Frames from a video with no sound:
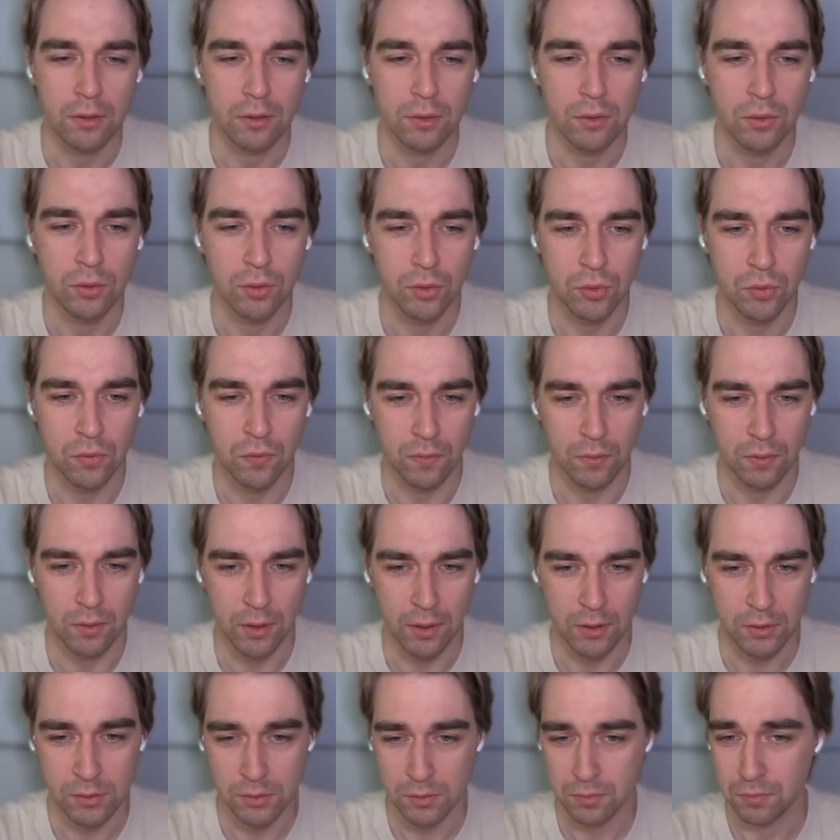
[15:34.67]
got to the
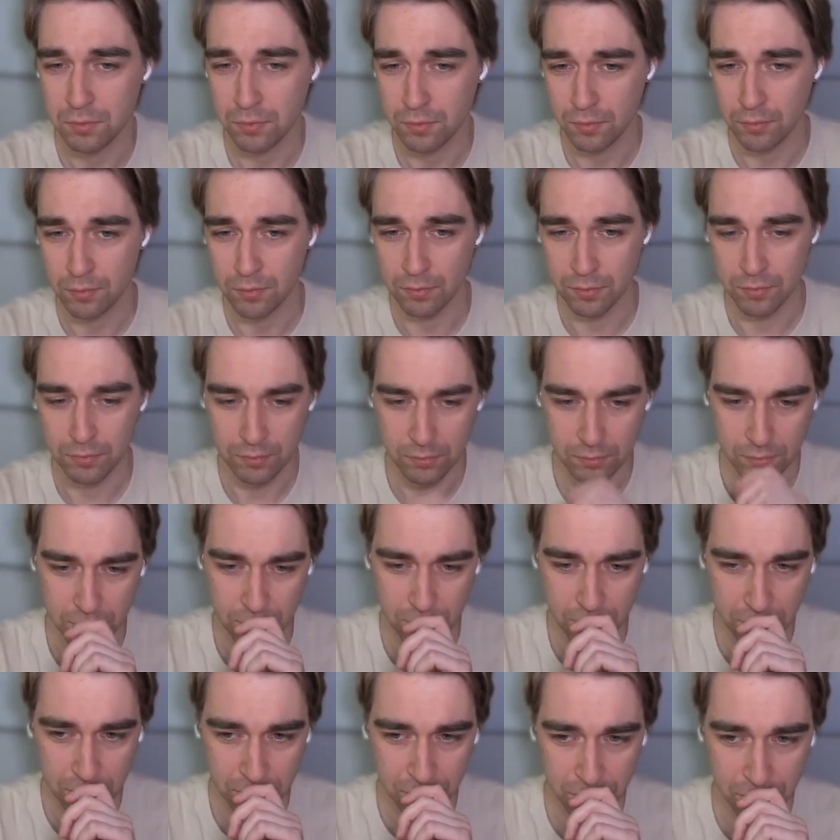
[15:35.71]
dense
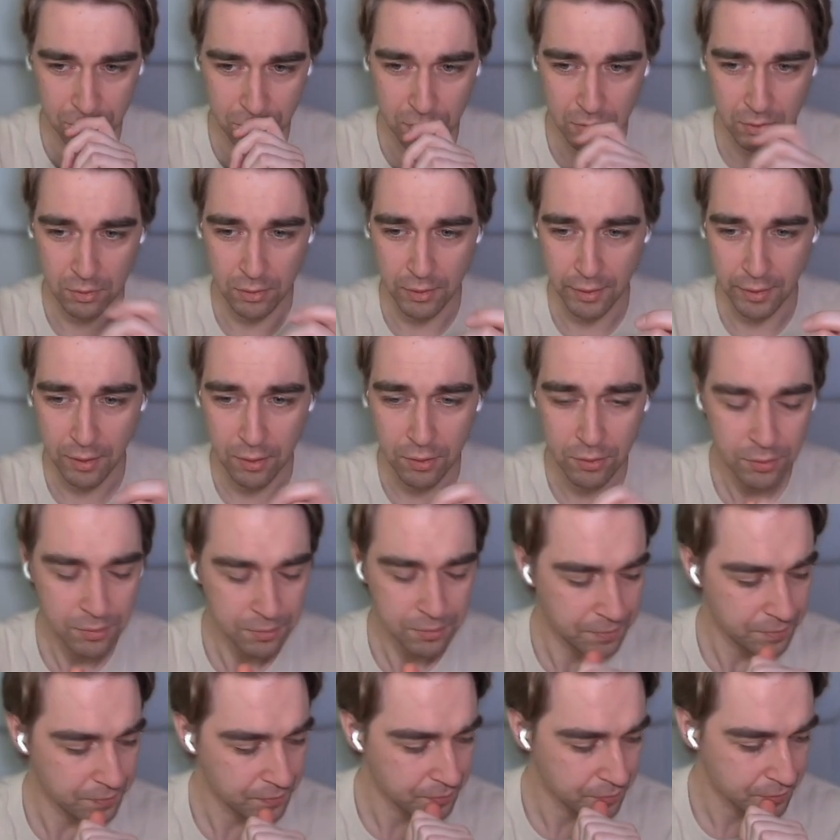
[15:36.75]
layer
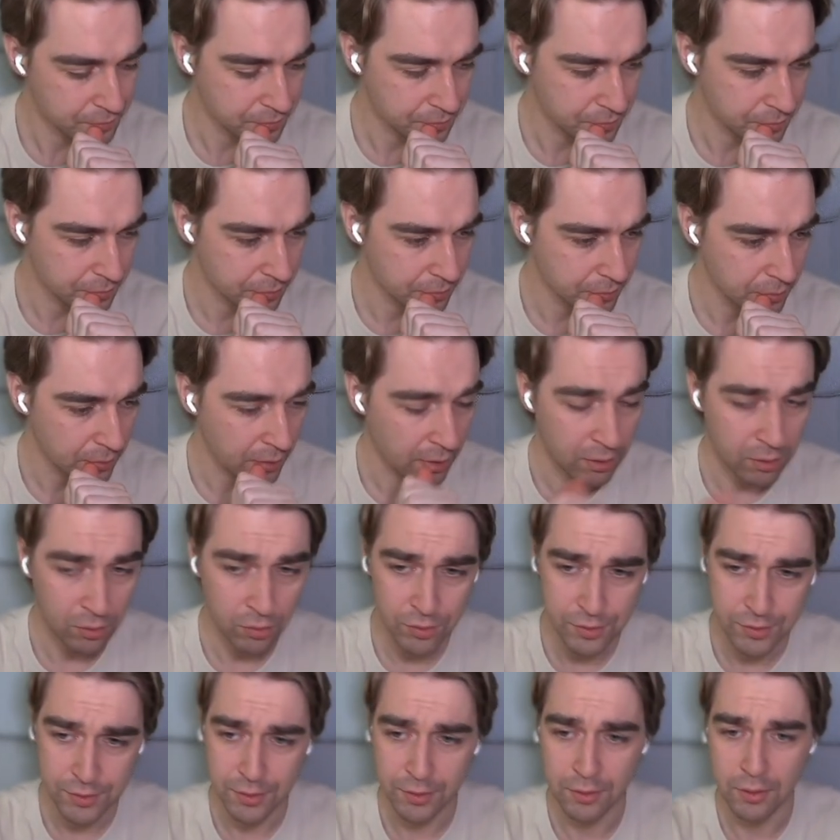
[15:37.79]

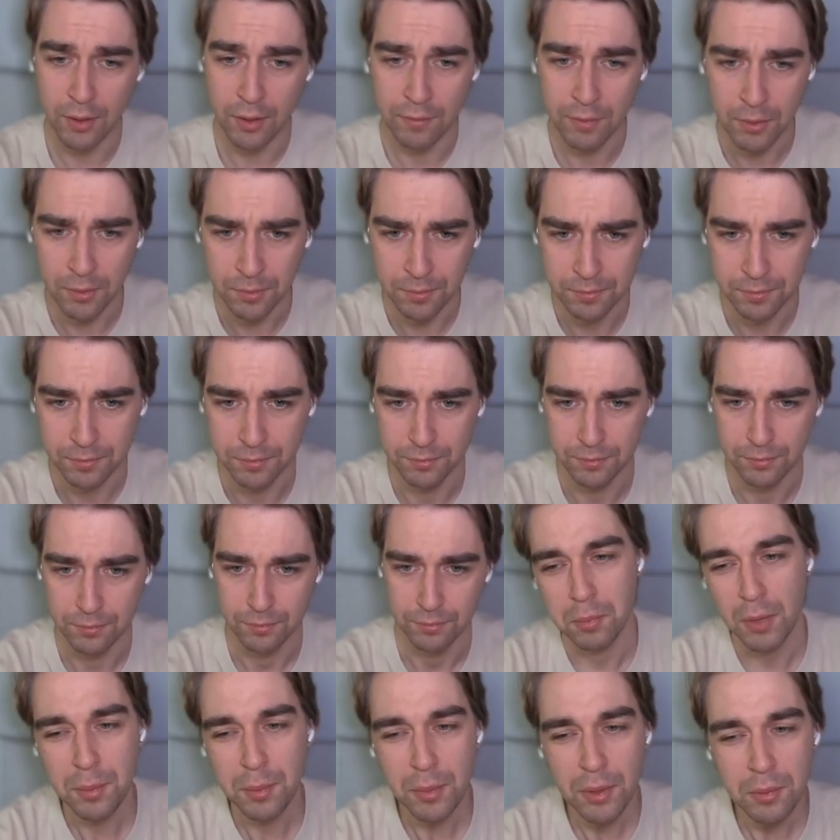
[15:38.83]
accuracy level.
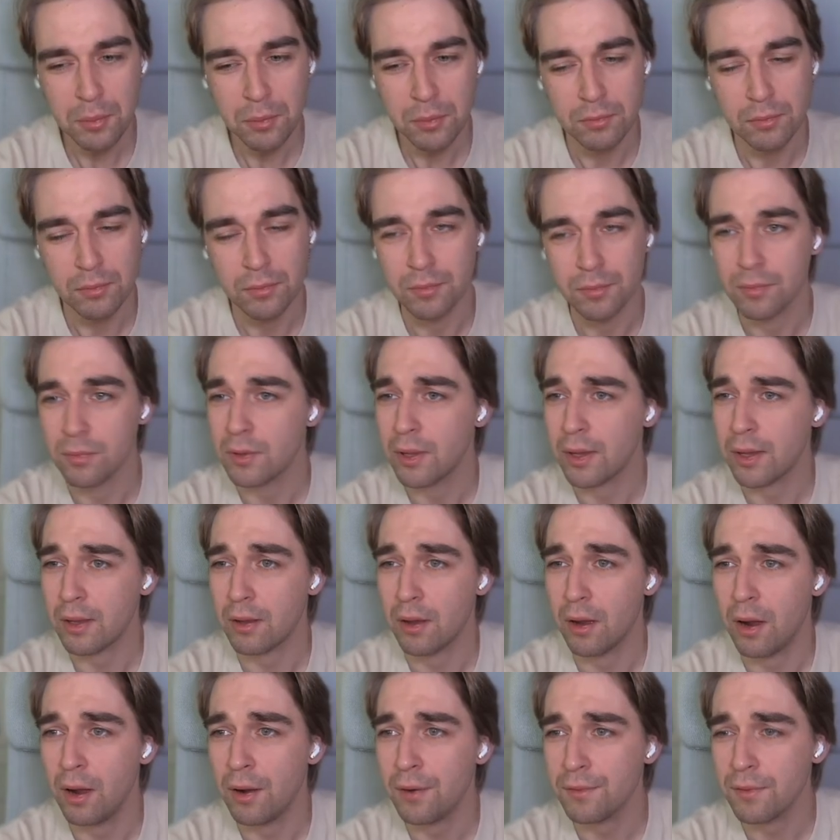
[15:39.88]
Maybe like
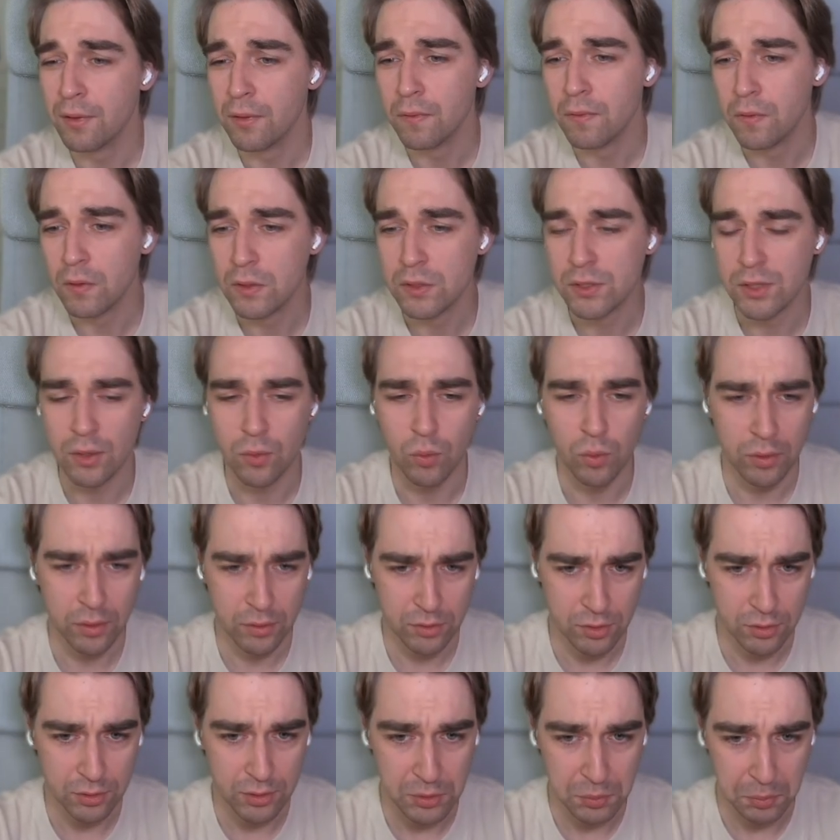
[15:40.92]
after this, I will
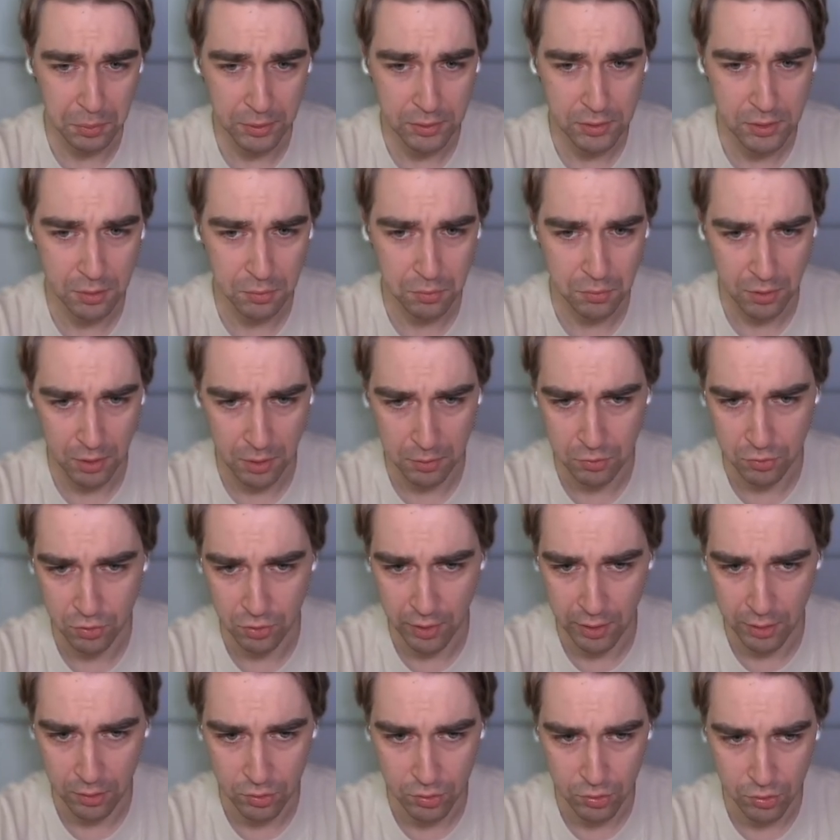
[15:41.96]
actually spend some time
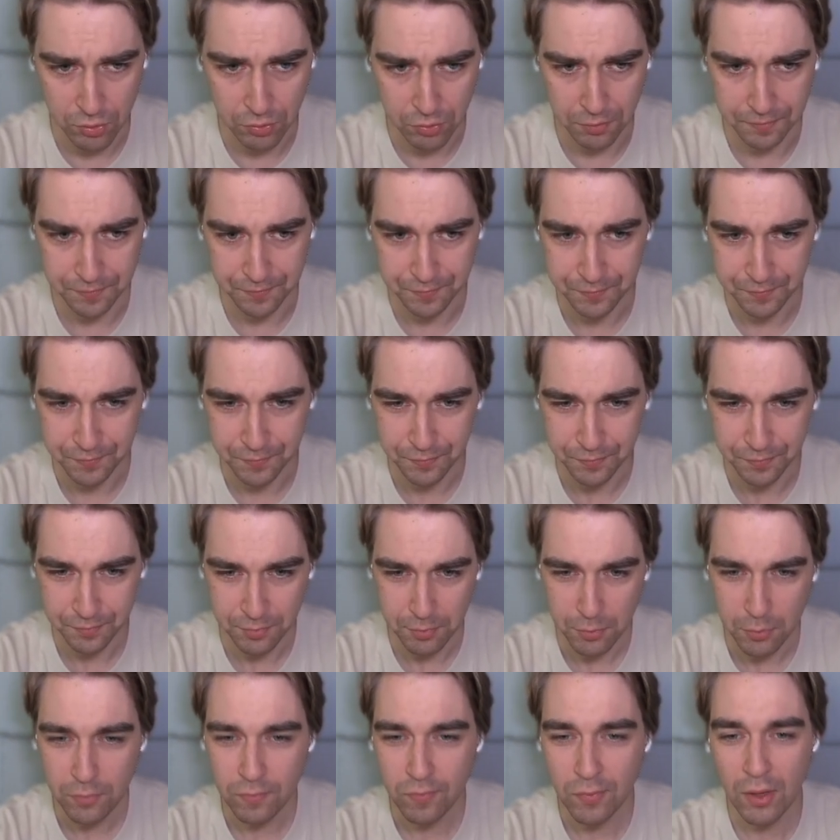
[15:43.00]
trying to
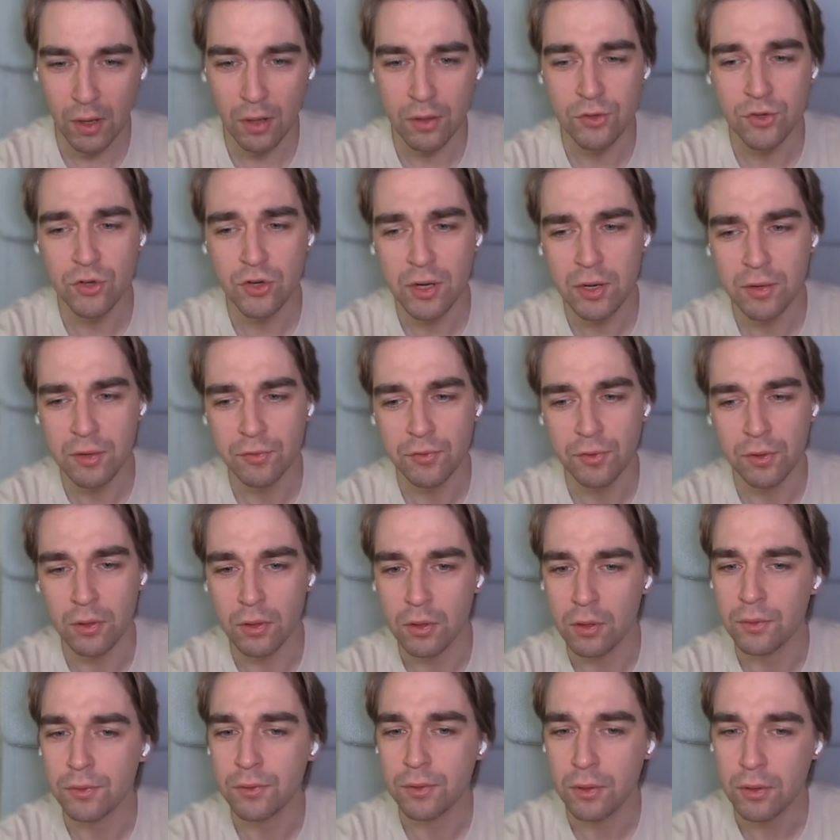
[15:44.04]
train for
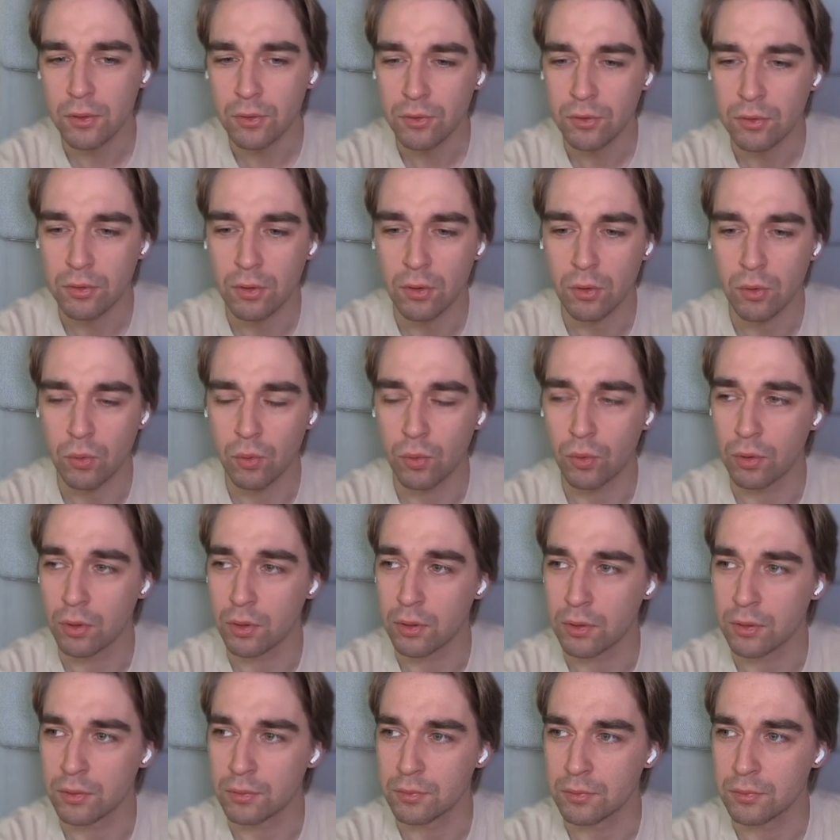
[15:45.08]
longer,
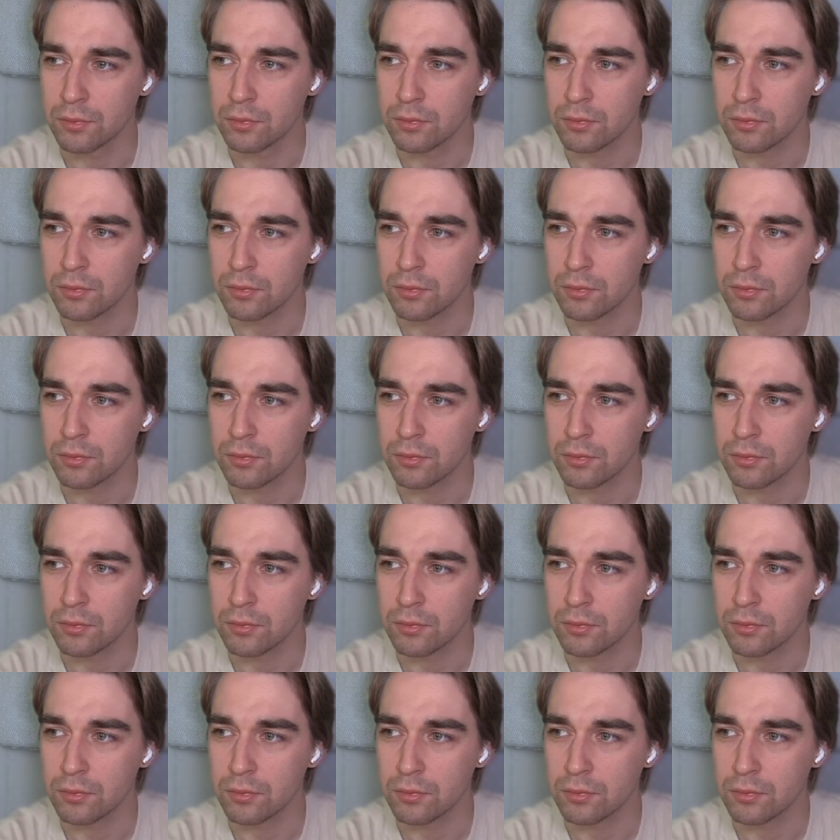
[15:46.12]
or